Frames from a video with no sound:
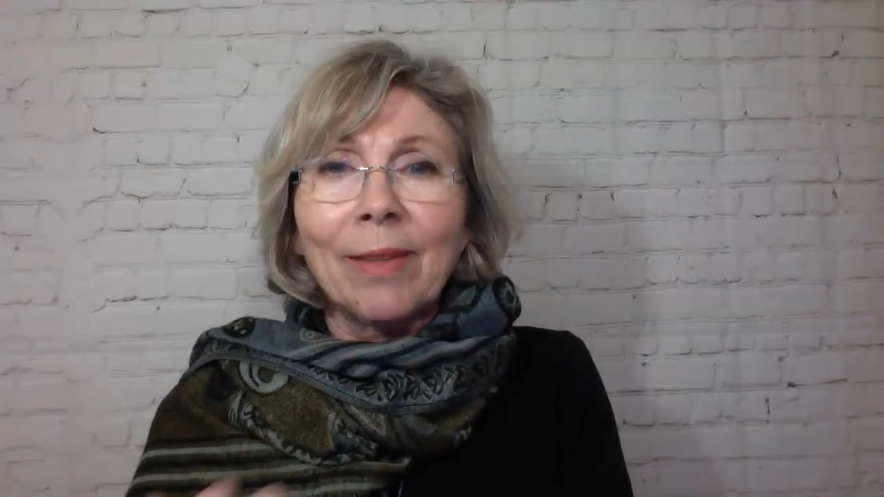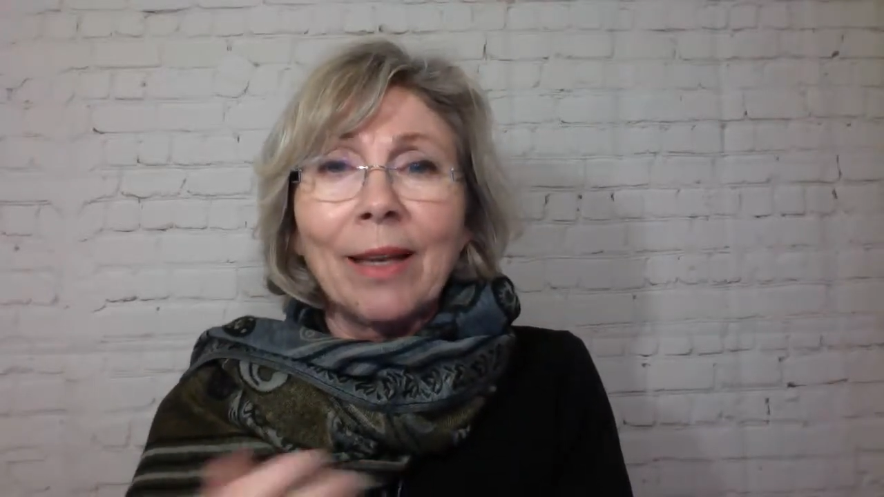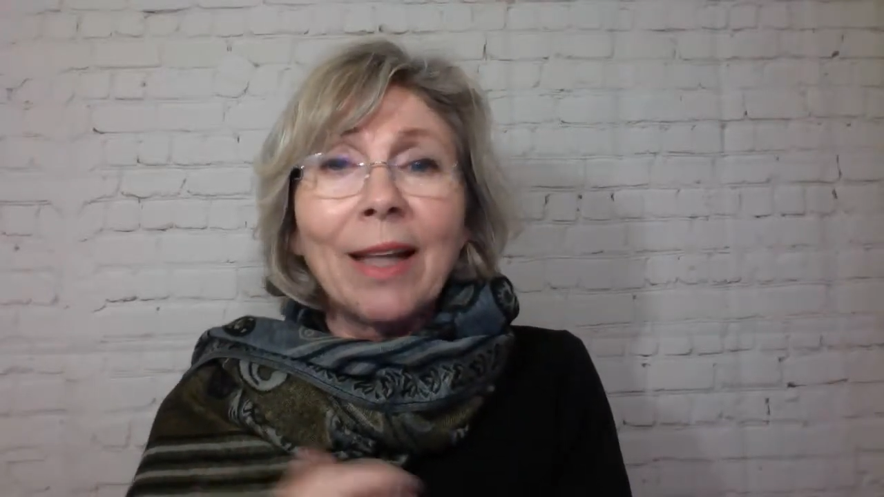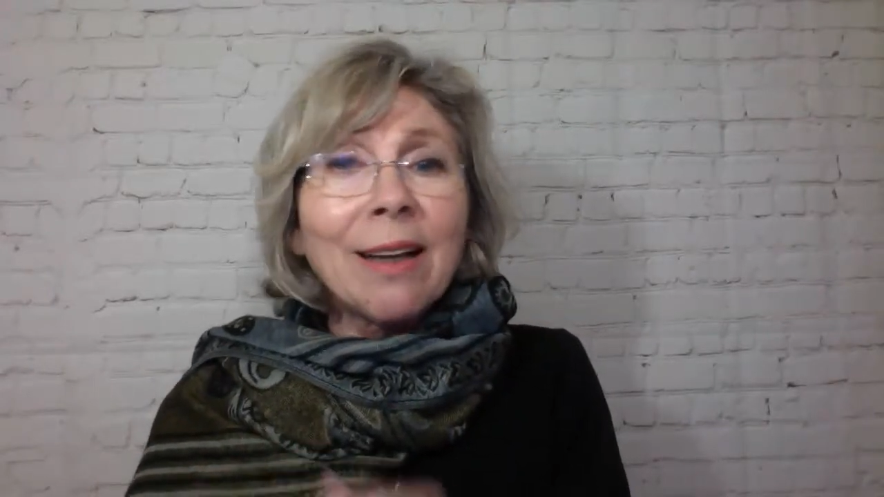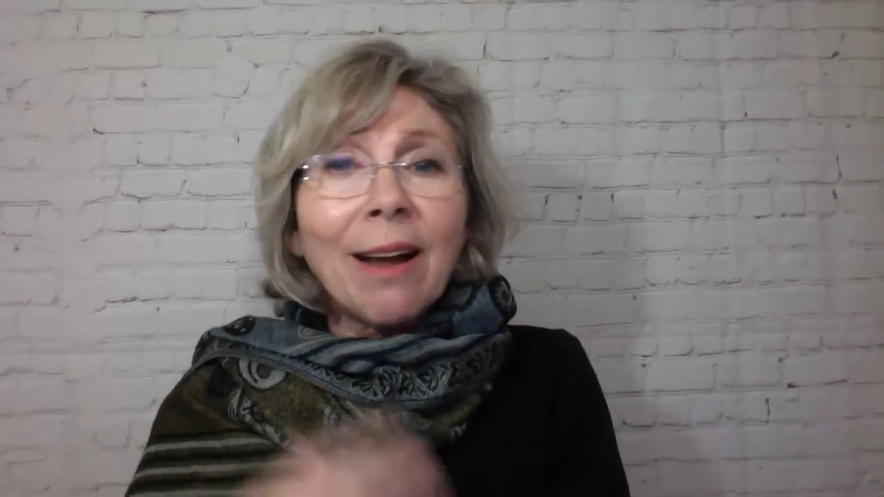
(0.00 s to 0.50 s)

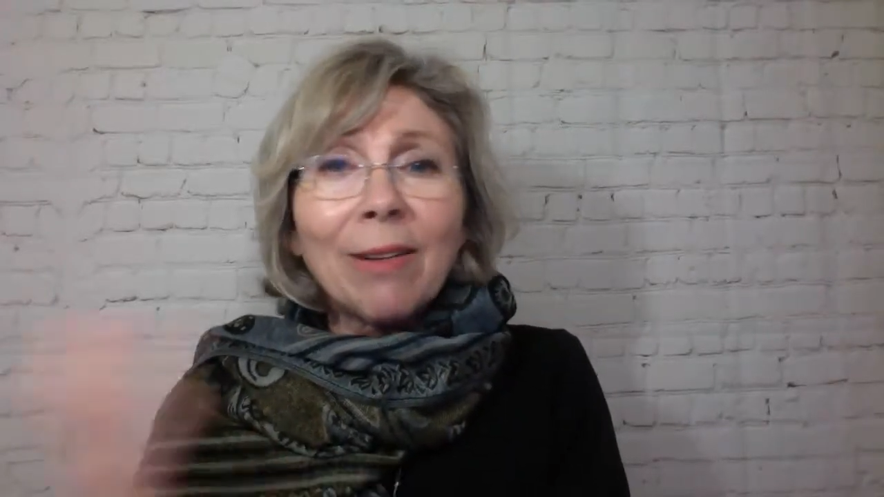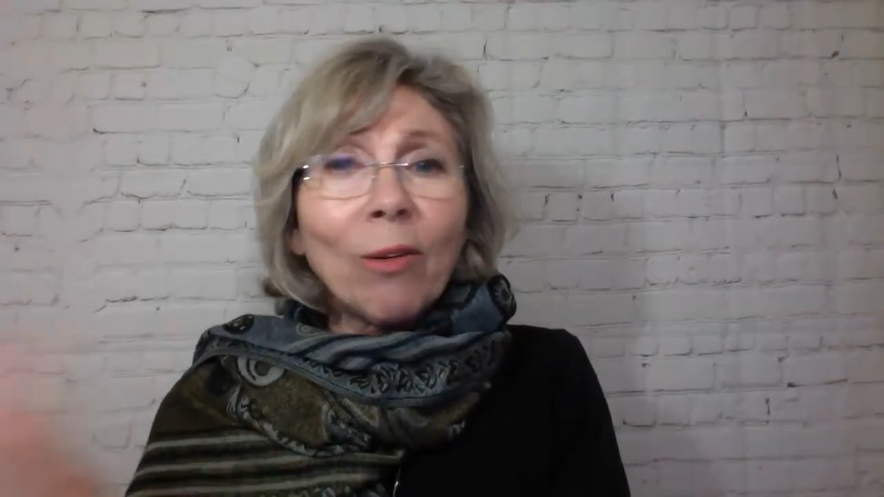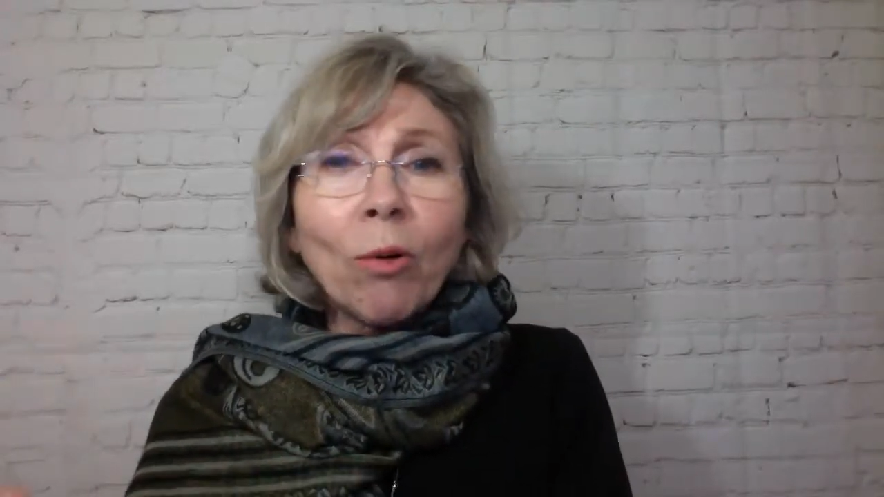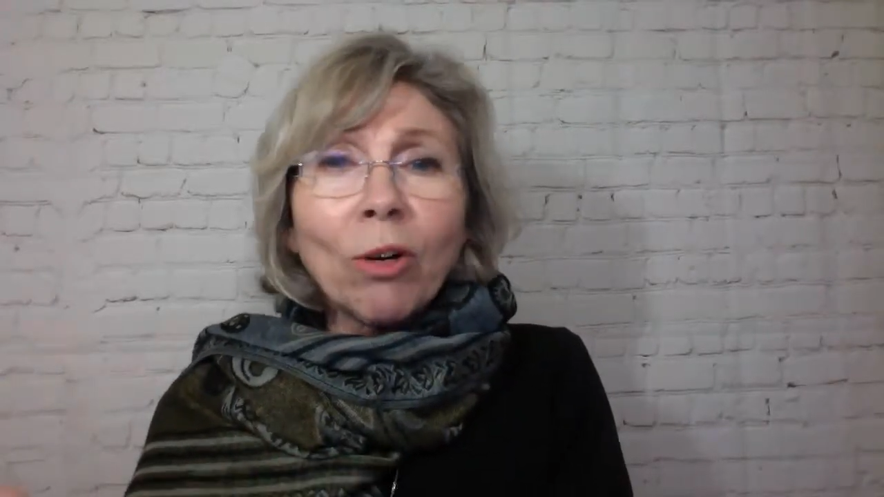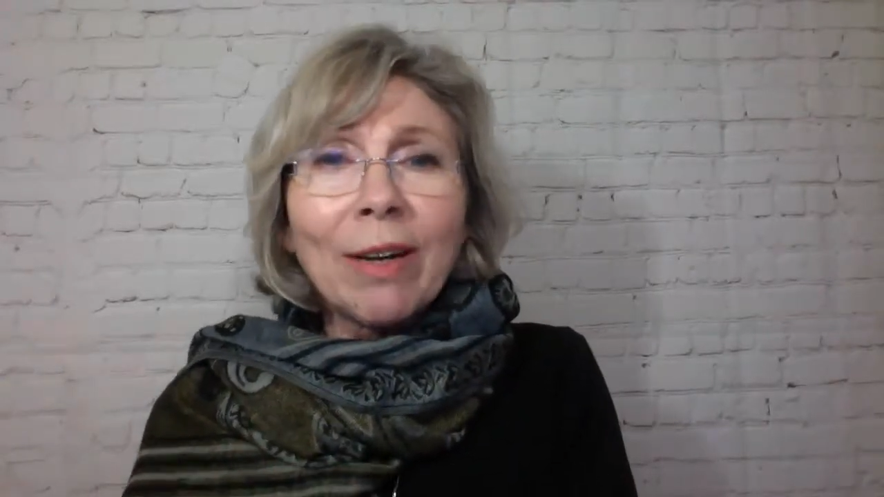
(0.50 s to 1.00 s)
It's
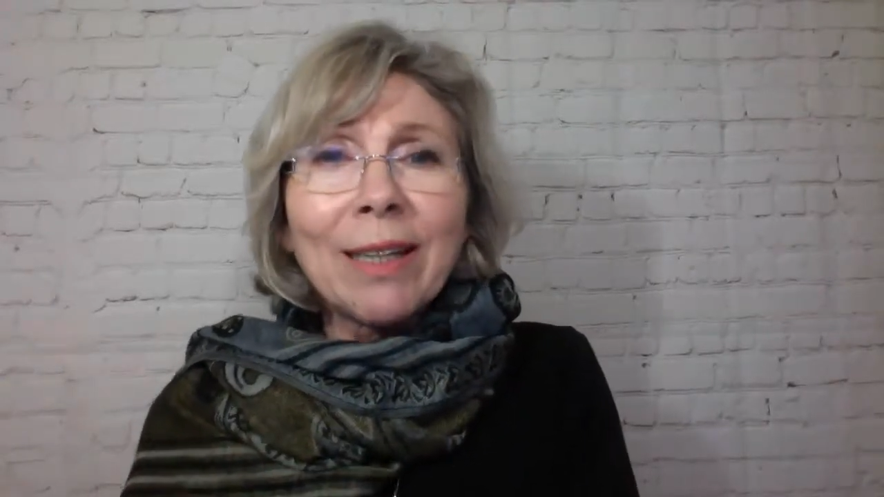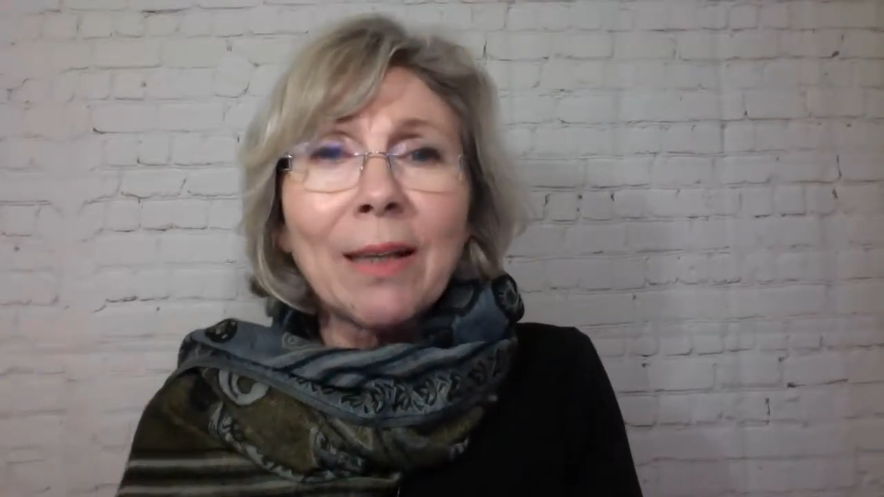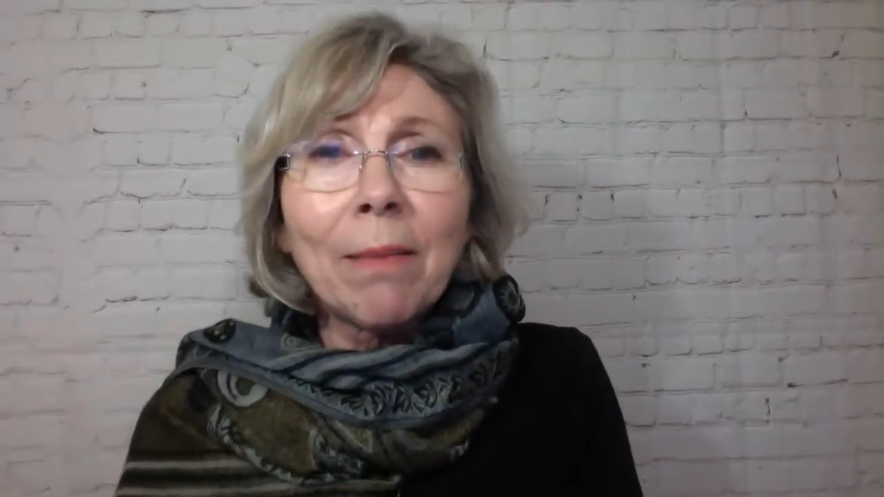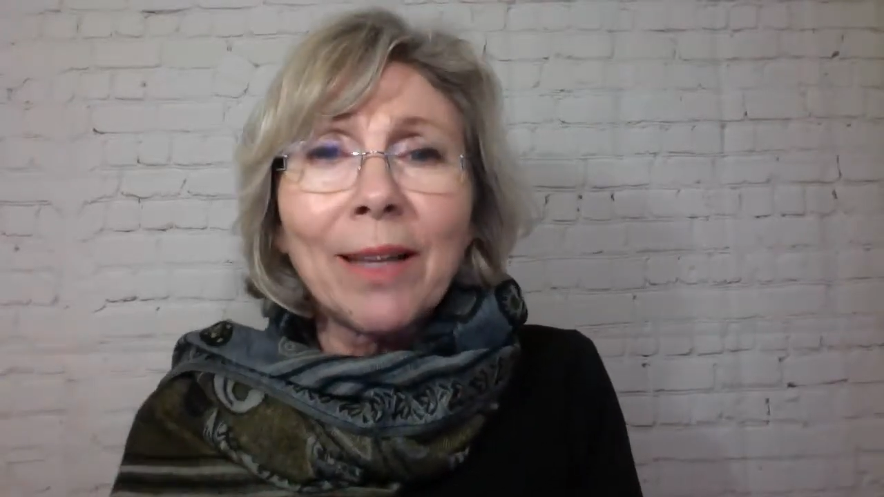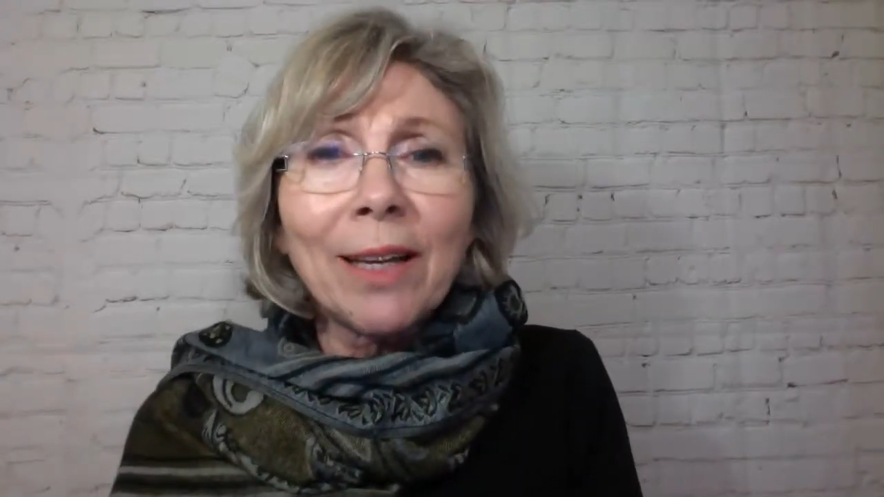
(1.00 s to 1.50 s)
like ordering
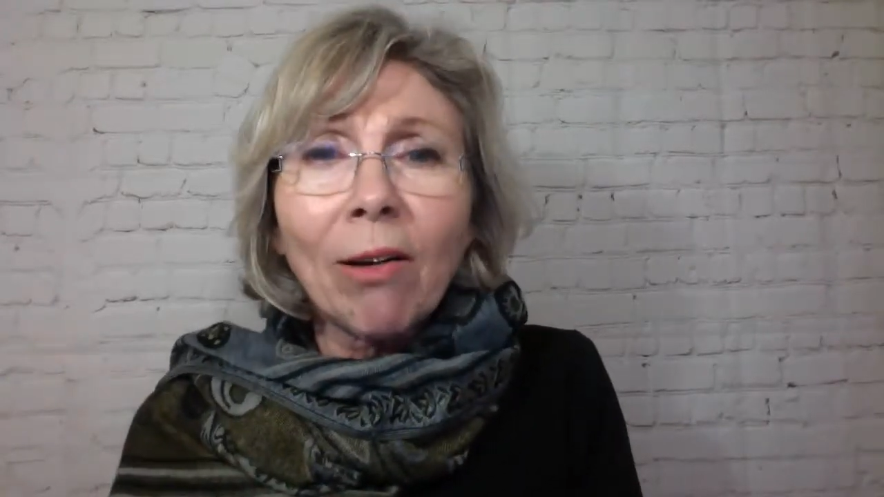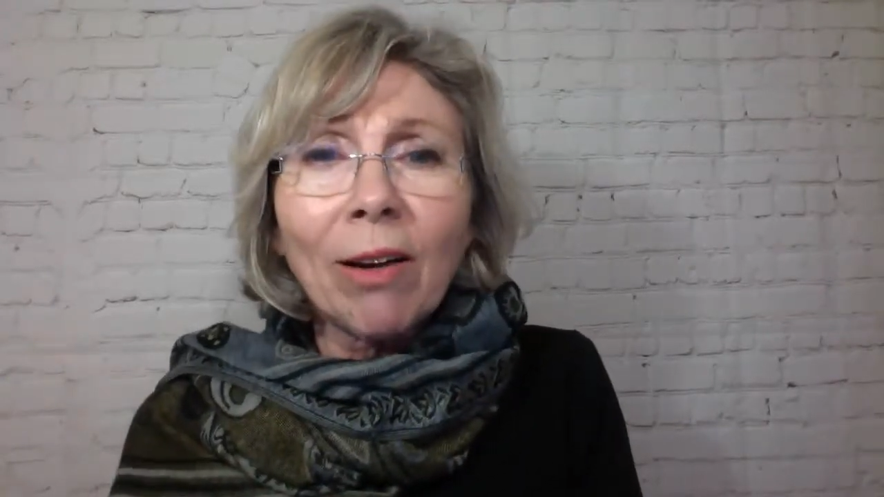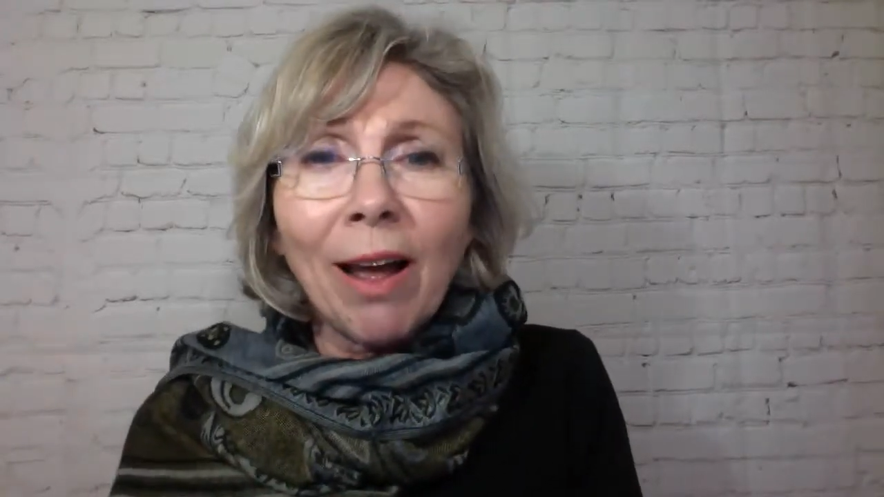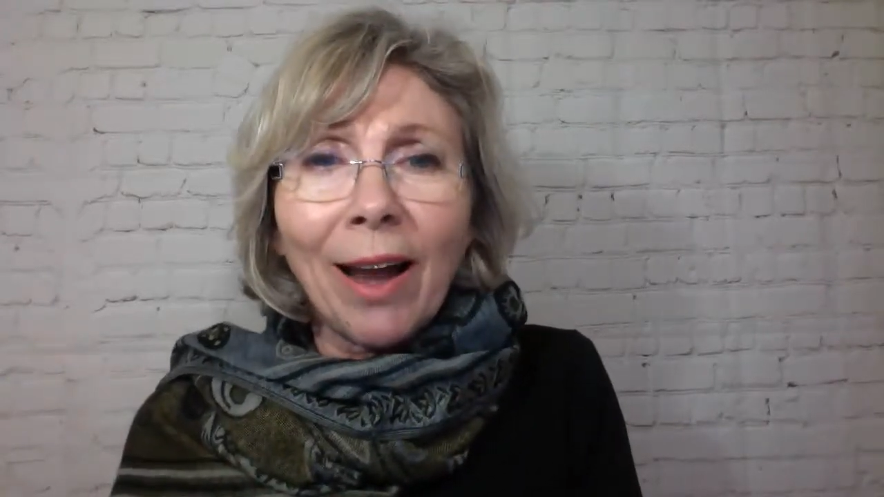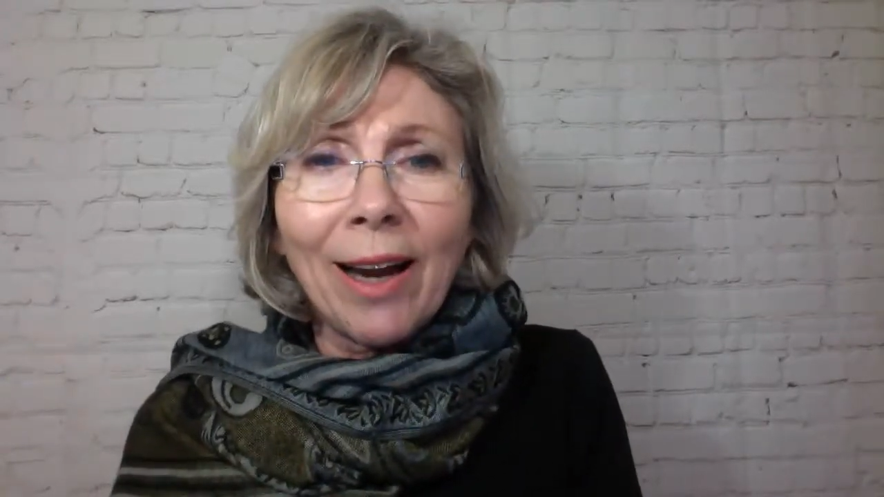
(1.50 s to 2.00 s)
something
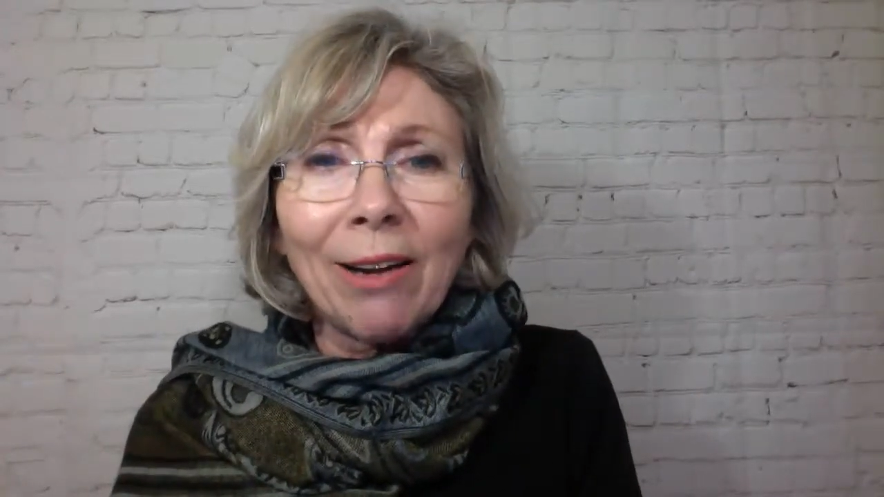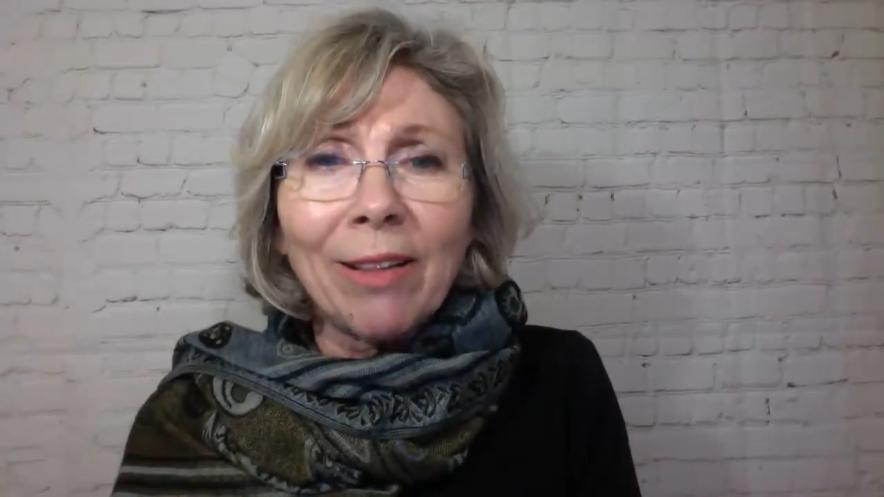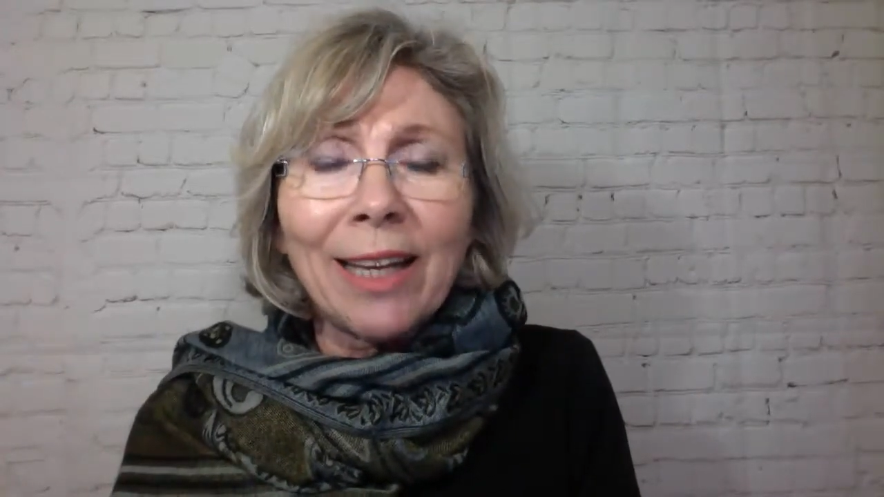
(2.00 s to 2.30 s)
online on the